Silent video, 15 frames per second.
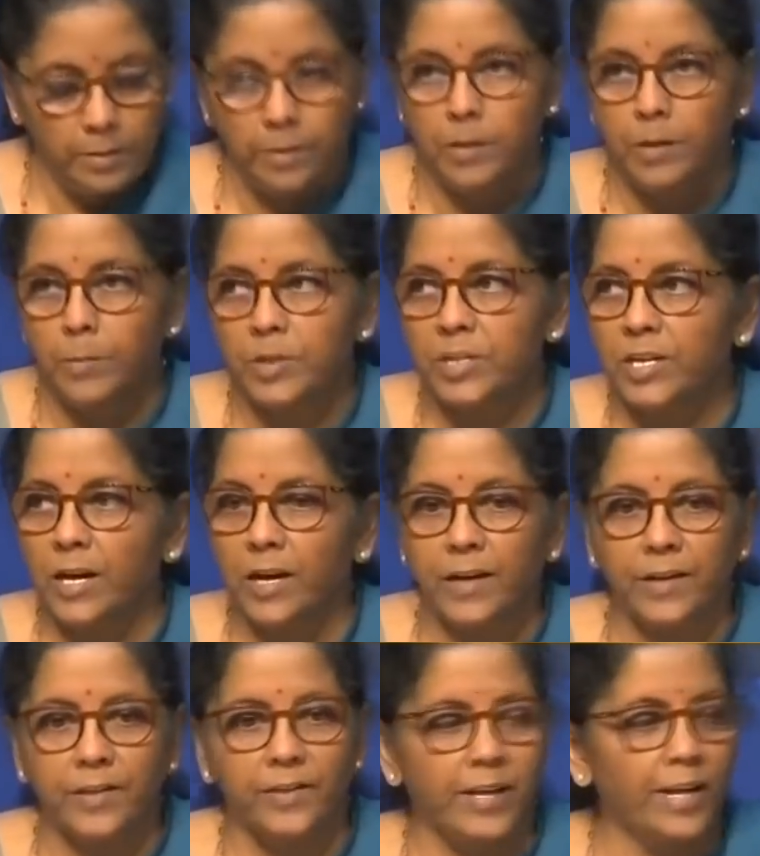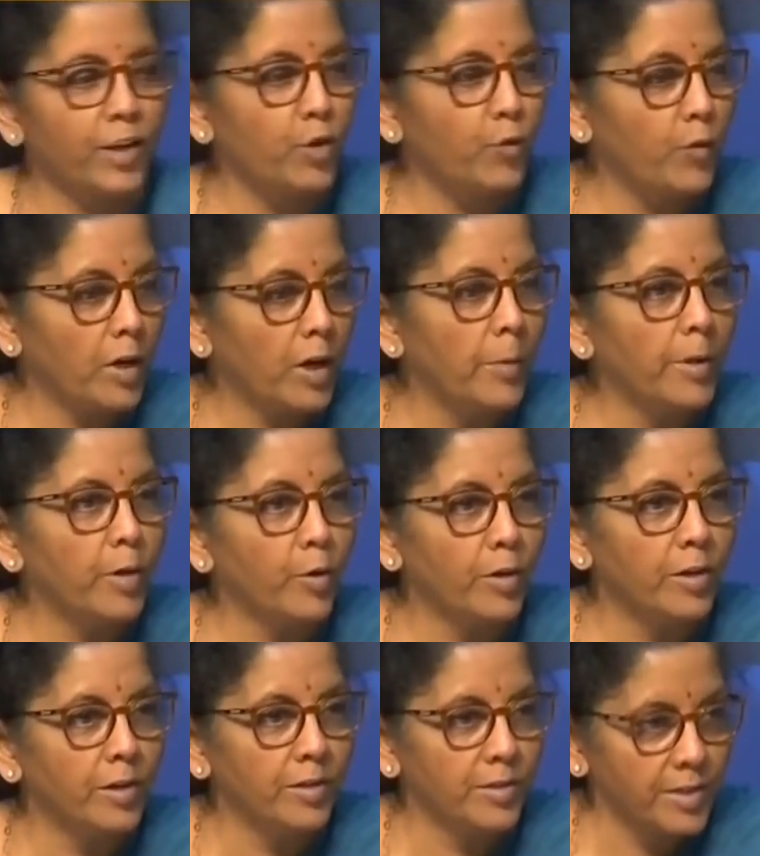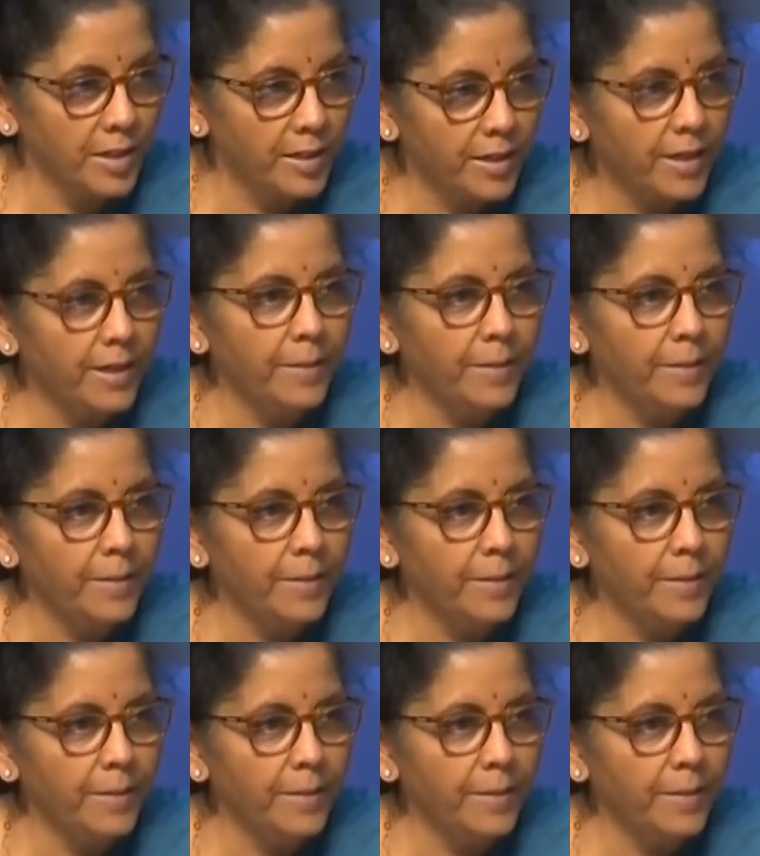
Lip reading: Namaskar and thank you for coming on a Sunday.